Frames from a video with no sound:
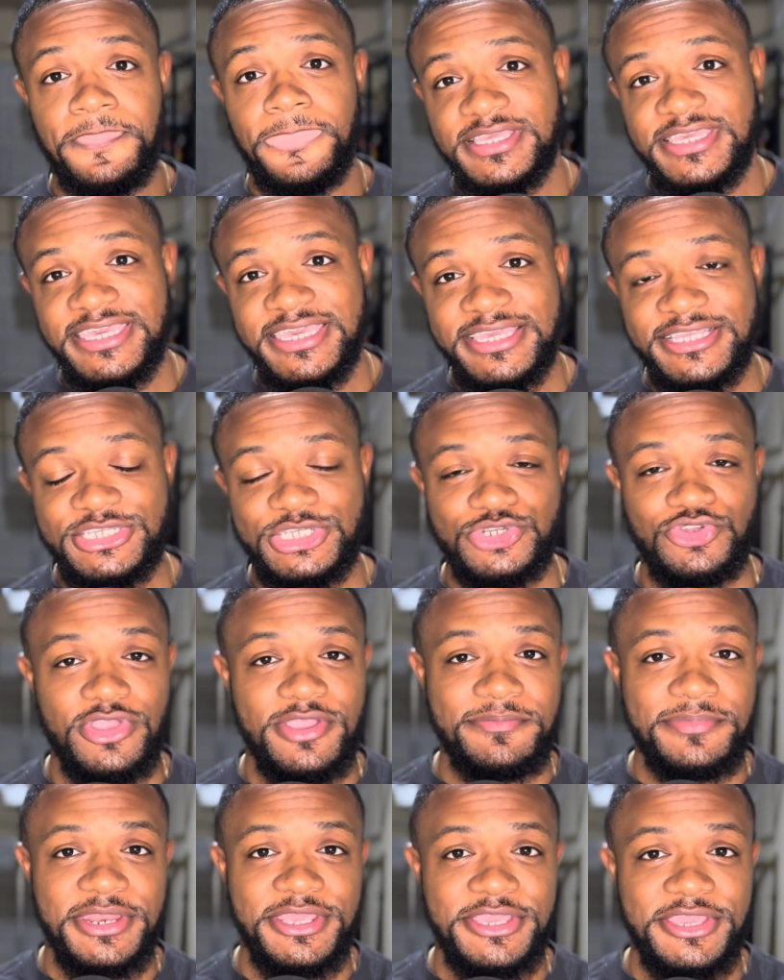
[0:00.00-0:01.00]
kids
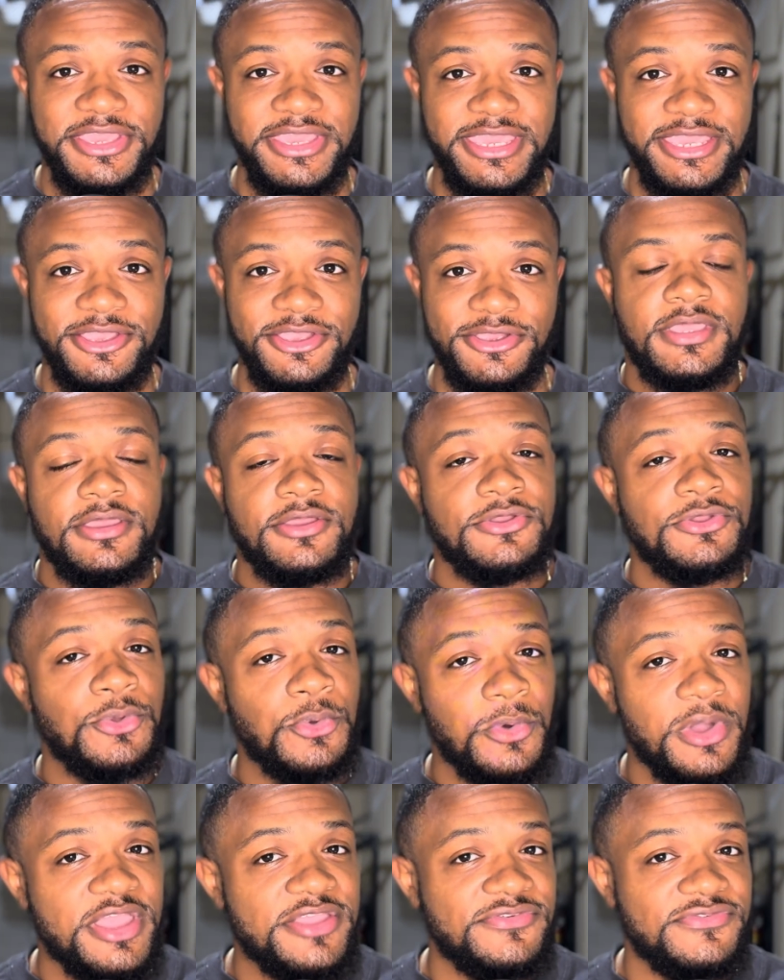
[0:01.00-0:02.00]
screaming in your ear, your
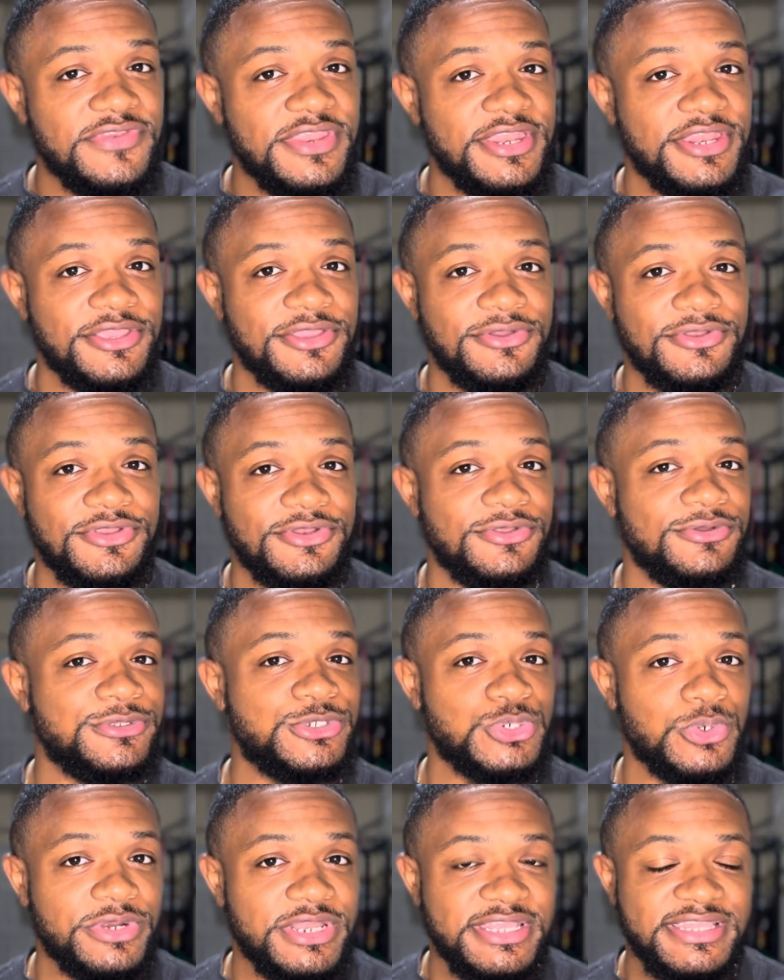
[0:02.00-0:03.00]
wife needing you to do
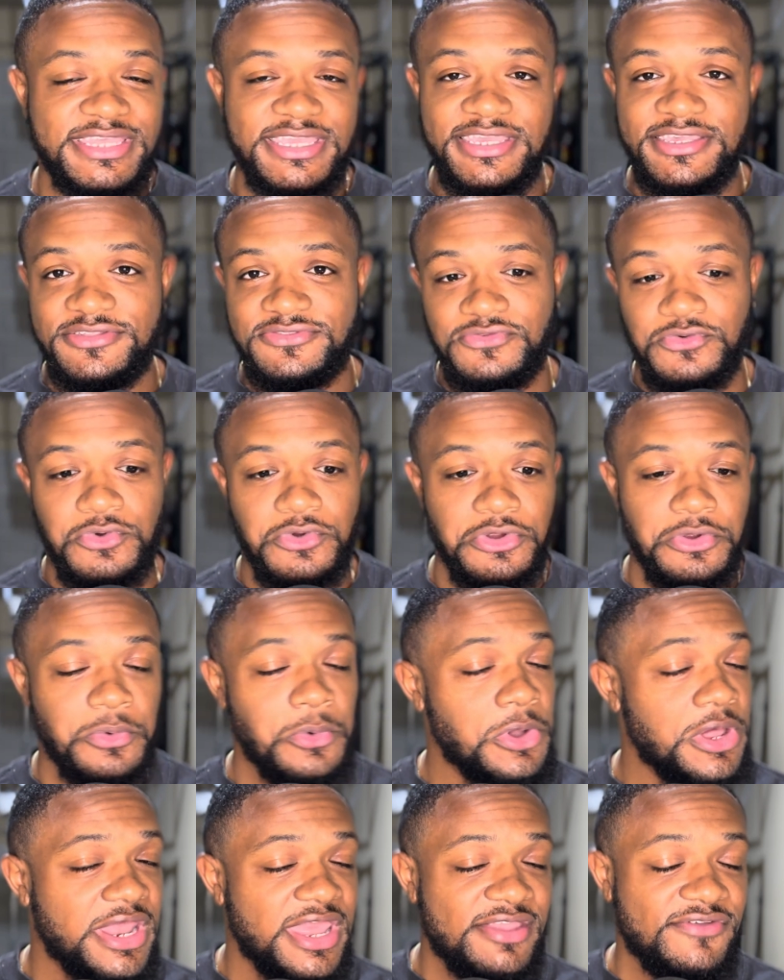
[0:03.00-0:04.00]
20 things for,
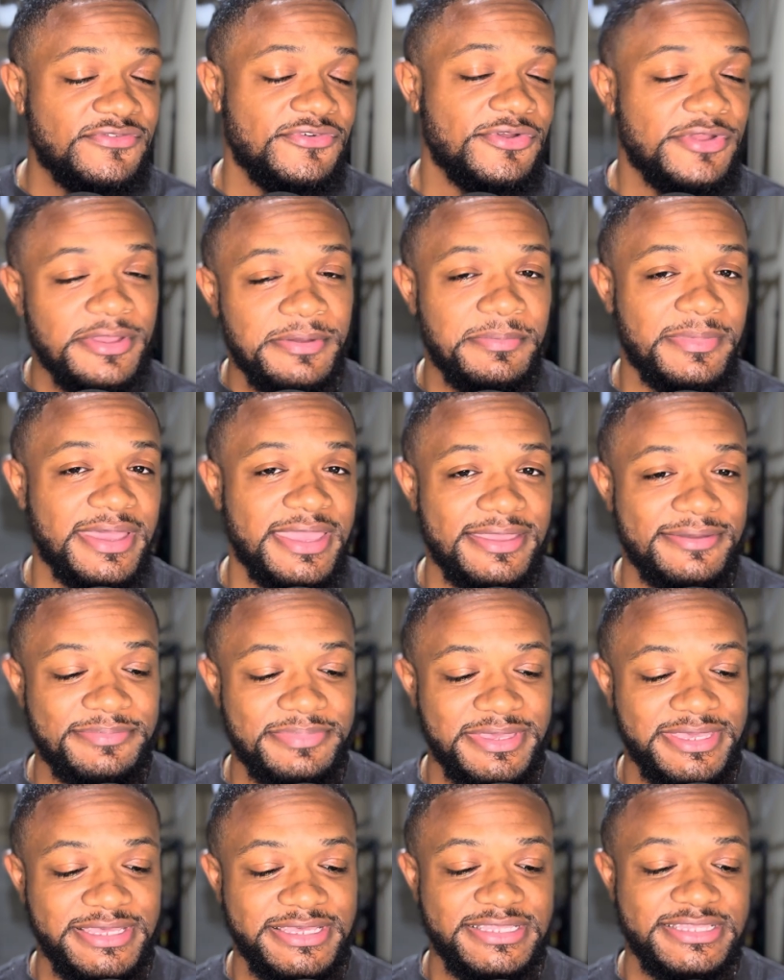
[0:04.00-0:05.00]
whatever it might
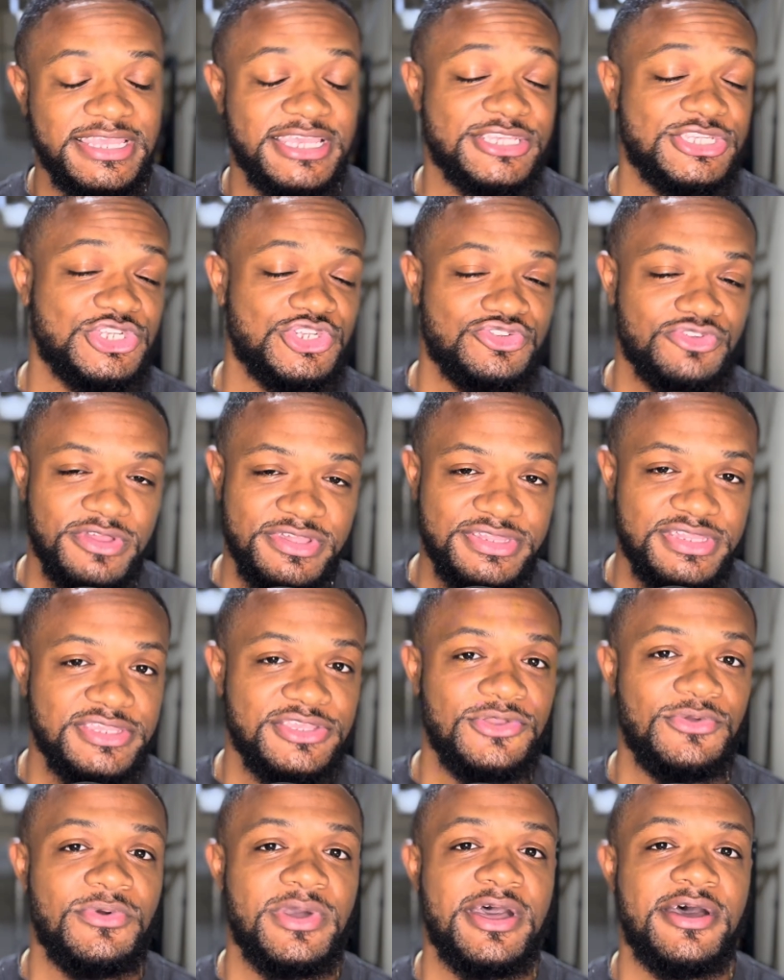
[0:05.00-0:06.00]
be that's stressing
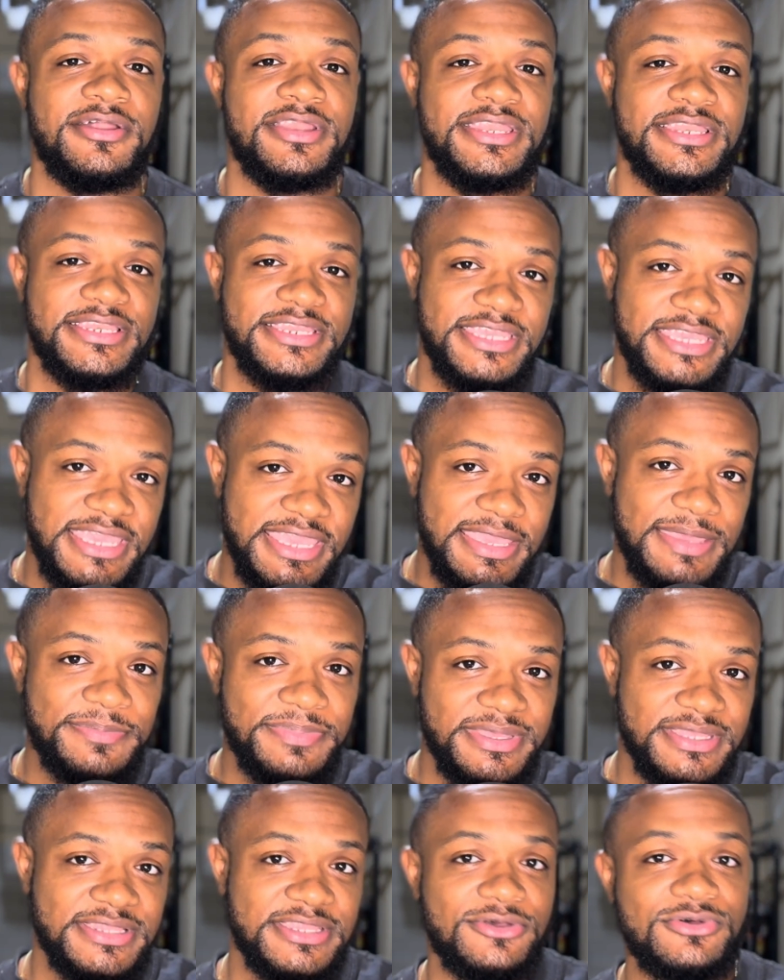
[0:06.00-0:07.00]
you out and
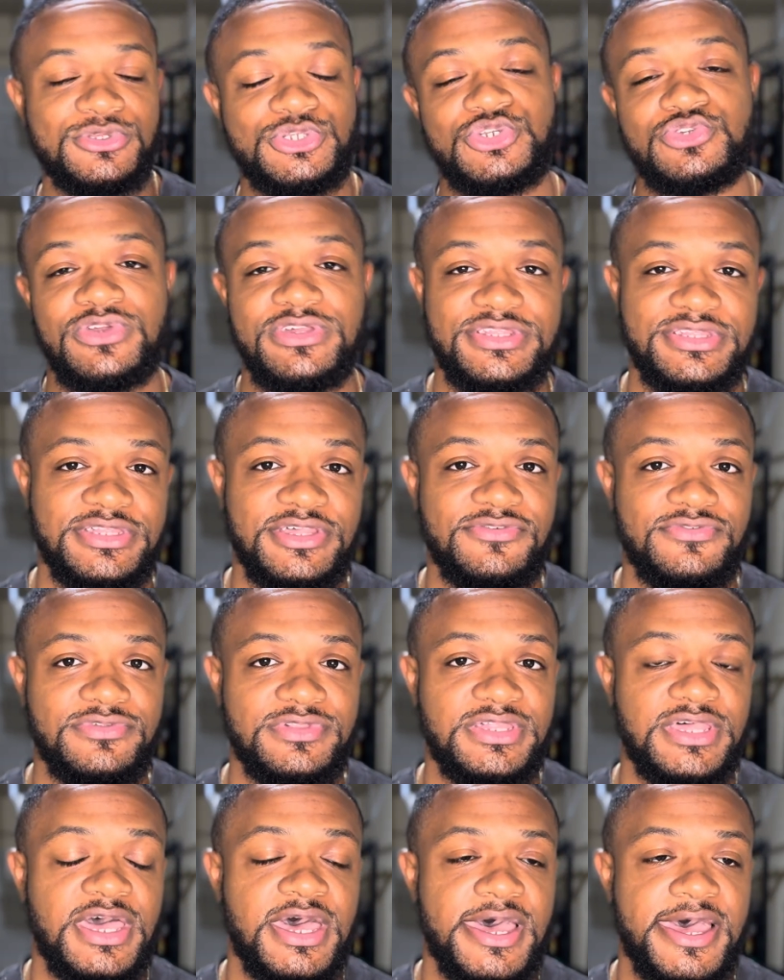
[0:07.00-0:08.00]
keeping those stress
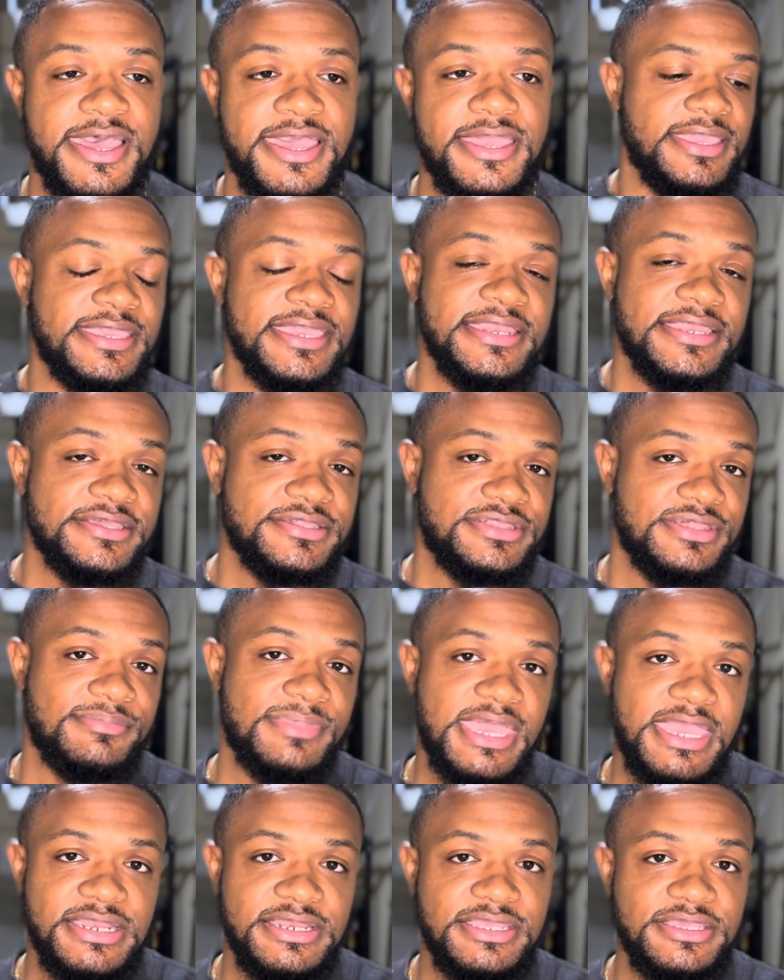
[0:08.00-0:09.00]
levels high, getting some
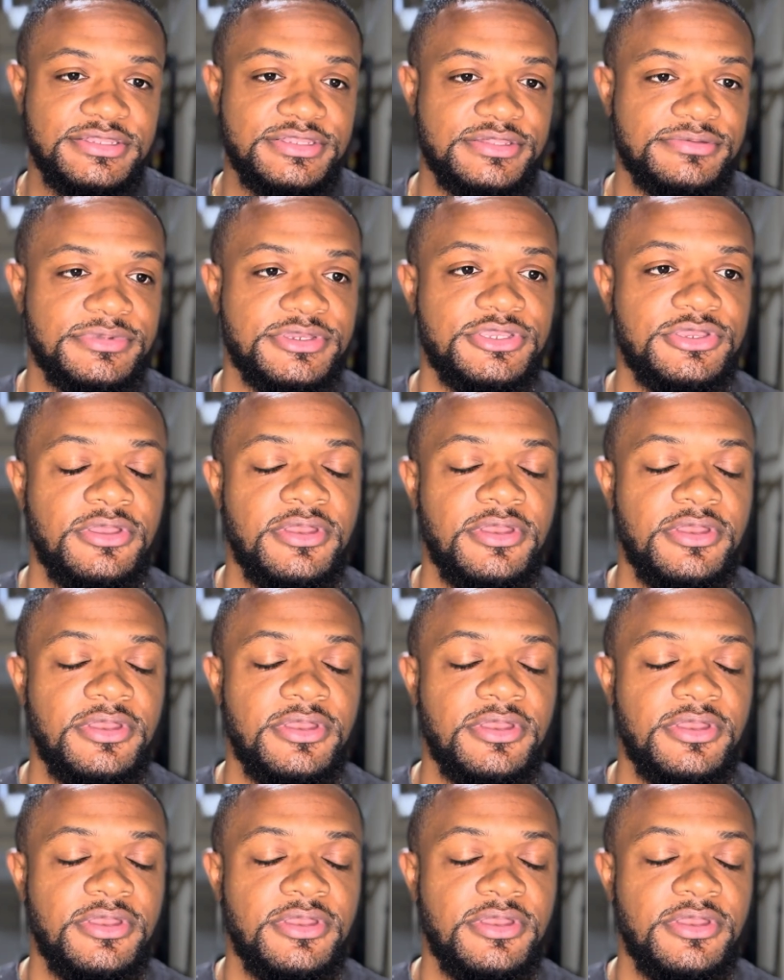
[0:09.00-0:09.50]
magnesium in your